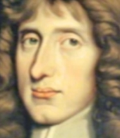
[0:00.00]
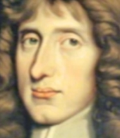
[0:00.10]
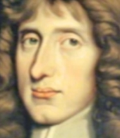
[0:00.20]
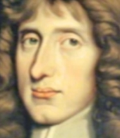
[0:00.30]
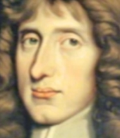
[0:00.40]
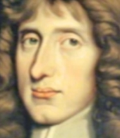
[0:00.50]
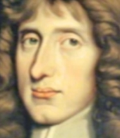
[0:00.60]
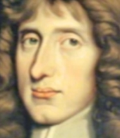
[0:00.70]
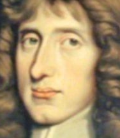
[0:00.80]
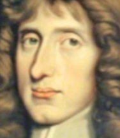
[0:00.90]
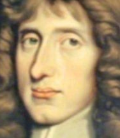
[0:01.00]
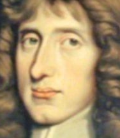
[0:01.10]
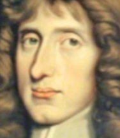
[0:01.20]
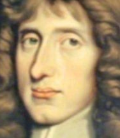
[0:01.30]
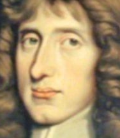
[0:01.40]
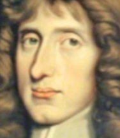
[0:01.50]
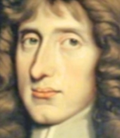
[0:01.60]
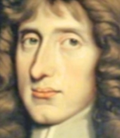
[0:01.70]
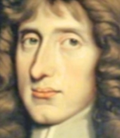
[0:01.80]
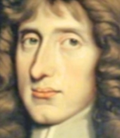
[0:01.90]

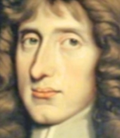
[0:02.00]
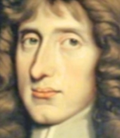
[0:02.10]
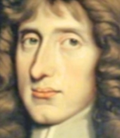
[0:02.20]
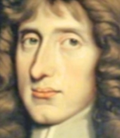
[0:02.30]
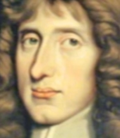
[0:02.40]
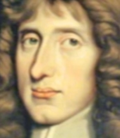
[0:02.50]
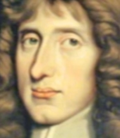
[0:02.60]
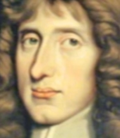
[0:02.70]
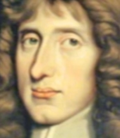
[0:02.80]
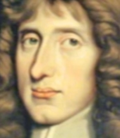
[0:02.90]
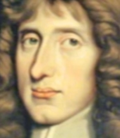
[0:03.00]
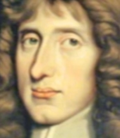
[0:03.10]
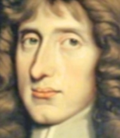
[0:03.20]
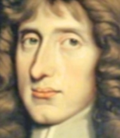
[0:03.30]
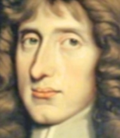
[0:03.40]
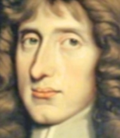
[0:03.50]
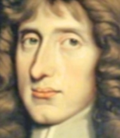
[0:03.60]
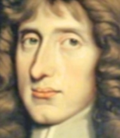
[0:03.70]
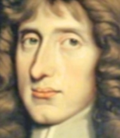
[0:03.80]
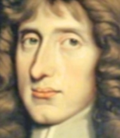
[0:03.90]

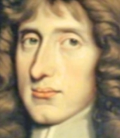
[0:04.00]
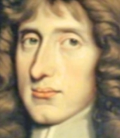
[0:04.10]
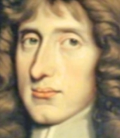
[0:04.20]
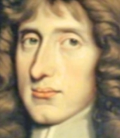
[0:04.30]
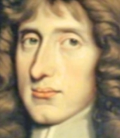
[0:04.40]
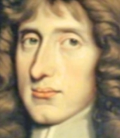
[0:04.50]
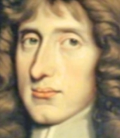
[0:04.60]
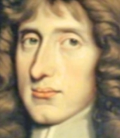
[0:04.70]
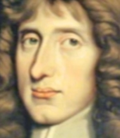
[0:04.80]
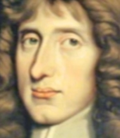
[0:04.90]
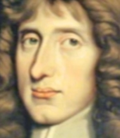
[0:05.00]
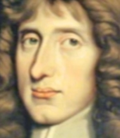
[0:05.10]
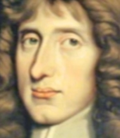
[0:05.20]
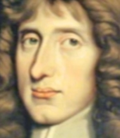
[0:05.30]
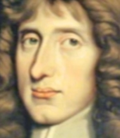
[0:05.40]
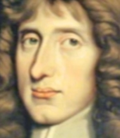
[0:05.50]
(no lip movement)